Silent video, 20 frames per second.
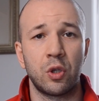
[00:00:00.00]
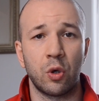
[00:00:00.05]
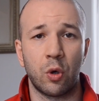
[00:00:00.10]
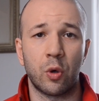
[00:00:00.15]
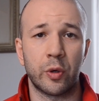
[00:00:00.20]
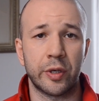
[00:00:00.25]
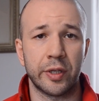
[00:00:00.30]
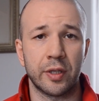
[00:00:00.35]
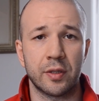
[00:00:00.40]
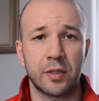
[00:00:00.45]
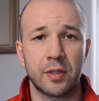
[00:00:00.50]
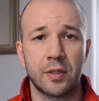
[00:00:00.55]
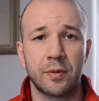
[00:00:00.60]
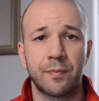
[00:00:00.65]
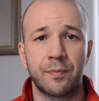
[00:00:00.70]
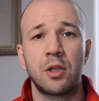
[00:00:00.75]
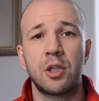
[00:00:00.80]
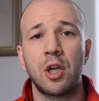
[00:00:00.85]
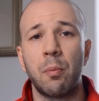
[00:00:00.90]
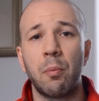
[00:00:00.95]
your audience.
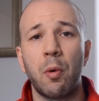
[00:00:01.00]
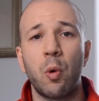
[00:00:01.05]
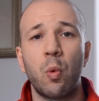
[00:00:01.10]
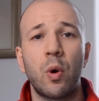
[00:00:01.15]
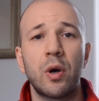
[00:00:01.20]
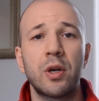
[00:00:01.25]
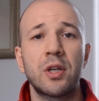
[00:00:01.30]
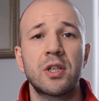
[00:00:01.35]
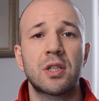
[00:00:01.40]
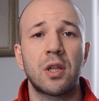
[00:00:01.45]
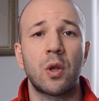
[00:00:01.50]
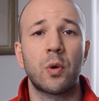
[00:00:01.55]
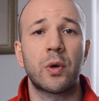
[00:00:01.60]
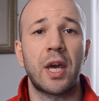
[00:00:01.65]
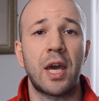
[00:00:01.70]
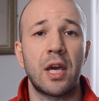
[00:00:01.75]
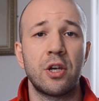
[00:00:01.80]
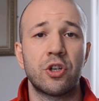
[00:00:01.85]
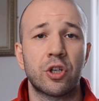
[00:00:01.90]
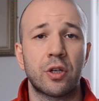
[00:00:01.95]
Number one is
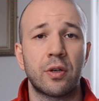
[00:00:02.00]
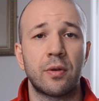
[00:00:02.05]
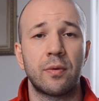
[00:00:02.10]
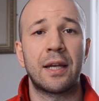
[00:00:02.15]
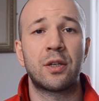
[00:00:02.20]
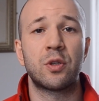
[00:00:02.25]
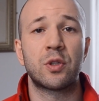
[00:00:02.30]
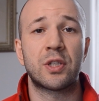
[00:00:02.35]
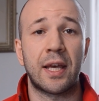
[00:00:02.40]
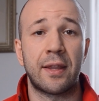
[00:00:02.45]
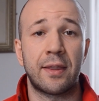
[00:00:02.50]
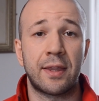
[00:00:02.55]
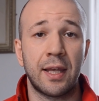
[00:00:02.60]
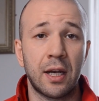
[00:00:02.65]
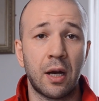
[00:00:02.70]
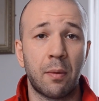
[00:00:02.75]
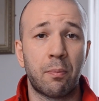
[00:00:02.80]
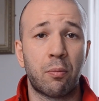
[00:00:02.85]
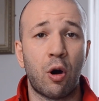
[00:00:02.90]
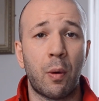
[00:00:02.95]
location. And to set
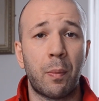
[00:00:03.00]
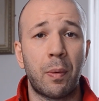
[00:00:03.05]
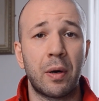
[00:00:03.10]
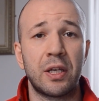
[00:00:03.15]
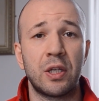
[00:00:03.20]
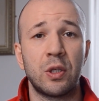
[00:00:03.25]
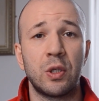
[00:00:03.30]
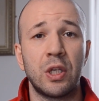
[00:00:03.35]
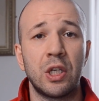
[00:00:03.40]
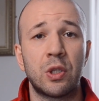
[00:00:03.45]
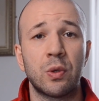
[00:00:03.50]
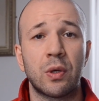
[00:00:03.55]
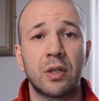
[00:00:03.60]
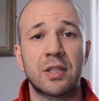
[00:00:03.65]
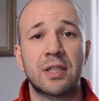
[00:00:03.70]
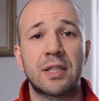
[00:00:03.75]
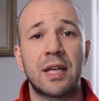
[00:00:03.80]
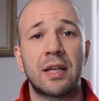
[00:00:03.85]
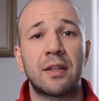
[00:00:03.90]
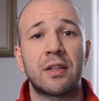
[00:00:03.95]
that up properly, you need to
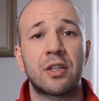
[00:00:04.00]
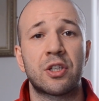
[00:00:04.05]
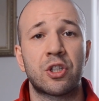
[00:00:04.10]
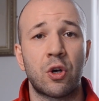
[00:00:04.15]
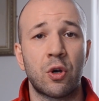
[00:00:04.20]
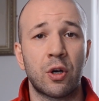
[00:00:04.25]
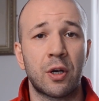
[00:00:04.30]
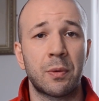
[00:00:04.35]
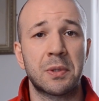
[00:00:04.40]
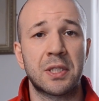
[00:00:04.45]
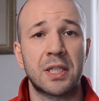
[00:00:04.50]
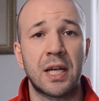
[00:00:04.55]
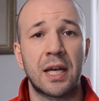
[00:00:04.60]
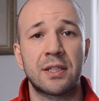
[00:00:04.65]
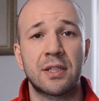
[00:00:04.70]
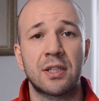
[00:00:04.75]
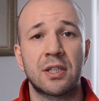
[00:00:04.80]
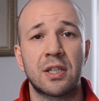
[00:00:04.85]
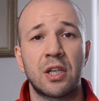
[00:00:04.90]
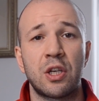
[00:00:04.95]
understand the
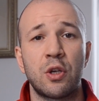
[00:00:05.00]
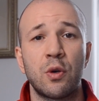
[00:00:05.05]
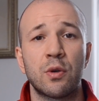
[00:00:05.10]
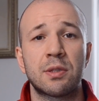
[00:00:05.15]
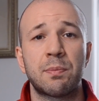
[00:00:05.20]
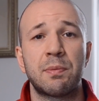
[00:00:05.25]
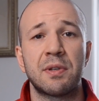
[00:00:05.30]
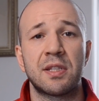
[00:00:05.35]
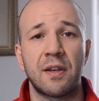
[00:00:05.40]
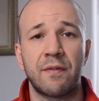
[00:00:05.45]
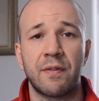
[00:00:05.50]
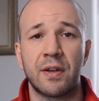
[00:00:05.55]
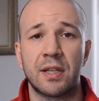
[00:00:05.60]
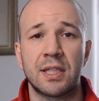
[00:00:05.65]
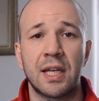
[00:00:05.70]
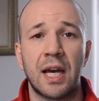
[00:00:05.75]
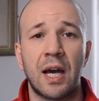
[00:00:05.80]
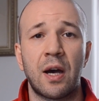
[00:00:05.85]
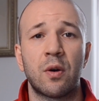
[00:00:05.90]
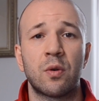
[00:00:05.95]
circumstances in your specific
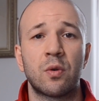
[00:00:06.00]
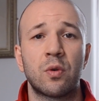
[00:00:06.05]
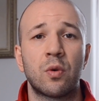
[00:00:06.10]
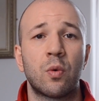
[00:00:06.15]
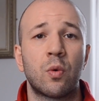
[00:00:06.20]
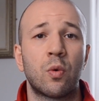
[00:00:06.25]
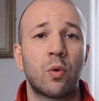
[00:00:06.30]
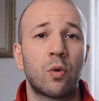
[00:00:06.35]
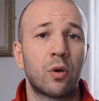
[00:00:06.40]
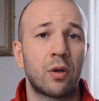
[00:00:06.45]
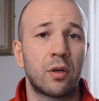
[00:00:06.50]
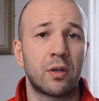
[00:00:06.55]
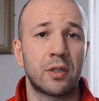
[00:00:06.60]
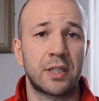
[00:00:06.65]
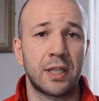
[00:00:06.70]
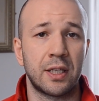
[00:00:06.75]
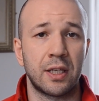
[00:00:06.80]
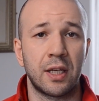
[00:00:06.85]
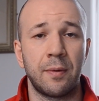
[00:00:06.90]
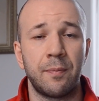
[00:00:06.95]
town or
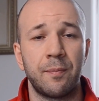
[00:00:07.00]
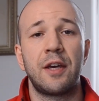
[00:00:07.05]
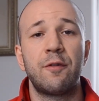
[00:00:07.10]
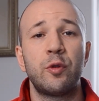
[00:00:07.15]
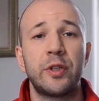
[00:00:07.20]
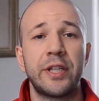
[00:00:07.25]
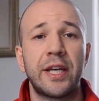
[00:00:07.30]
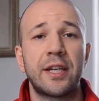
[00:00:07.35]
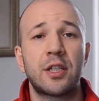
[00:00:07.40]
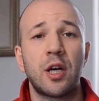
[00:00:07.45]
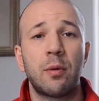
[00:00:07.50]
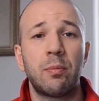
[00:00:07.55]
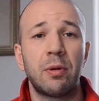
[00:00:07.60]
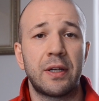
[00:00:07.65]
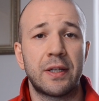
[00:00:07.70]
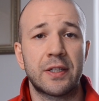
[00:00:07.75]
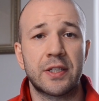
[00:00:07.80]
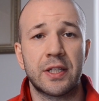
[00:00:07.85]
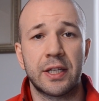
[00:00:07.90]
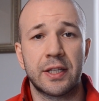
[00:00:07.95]
city. If we take
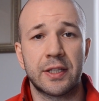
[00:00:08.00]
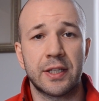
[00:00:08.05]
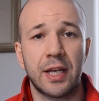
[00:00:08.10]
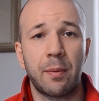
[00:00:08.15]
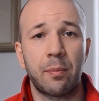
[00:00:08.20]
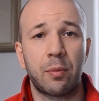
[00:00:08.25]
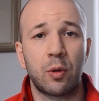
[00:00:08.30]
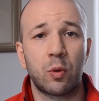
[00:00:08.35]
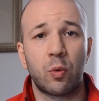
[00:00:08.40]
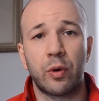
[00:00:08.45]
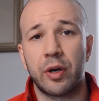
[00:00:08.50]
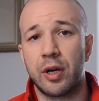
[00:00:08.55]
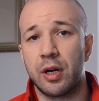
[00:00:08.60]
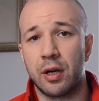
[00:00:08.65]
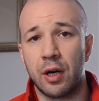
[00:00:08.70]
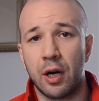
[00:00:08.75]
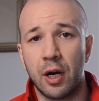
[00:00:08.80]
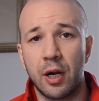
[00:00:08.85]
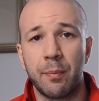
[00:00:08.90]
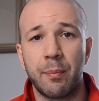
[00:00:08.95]
Dublin as an example,
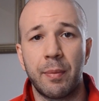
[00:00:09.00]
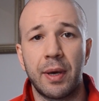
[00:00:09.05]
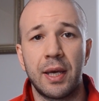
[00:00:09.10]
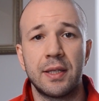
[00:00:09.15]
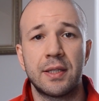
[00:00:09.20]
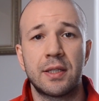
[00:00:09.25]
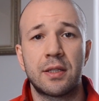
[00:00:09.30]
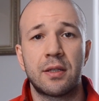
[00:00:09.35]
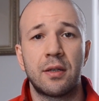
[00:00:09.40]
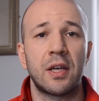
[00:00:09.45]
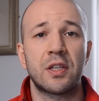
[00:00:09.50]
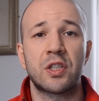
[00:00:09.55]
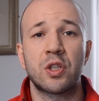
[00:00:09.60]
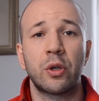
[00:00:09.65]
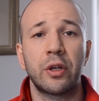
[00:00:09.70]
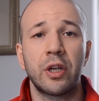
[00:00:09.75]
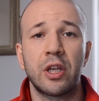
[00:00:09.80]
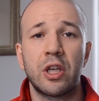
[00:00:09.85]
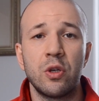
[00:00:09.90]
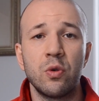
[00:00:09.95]
where I'm based, it's
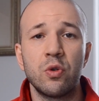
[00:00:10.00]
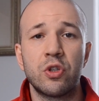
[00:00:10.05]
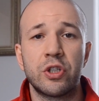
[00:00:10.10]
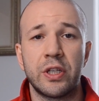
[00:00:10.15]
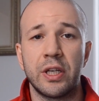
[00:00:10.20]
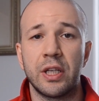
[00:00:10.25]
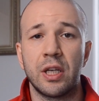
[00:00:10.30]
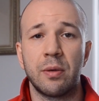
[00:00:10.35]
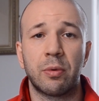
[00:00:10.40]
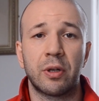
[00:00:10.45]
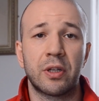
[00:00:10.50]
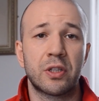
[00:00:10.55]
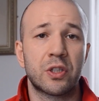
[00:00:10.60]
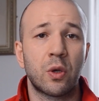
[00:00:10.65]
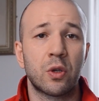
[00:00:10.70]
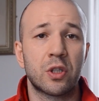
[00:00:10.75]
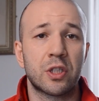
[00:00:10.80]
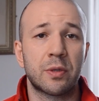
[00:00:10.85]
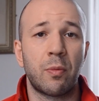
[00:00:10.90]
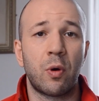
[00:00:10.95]
not a huge city, but it's
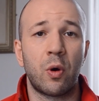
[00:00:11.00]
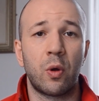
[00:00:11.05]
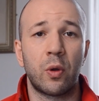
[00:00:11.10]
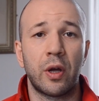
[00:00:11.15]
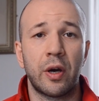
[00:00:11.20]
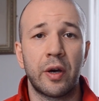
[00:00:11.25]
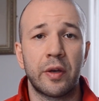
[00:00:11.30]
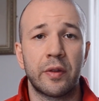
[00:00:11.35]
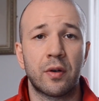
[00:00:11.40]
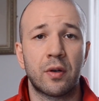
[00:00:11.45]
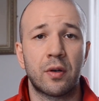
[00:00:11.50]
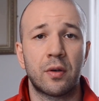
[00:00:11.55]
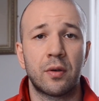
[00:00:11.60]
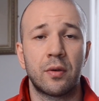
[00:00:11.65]
not small either.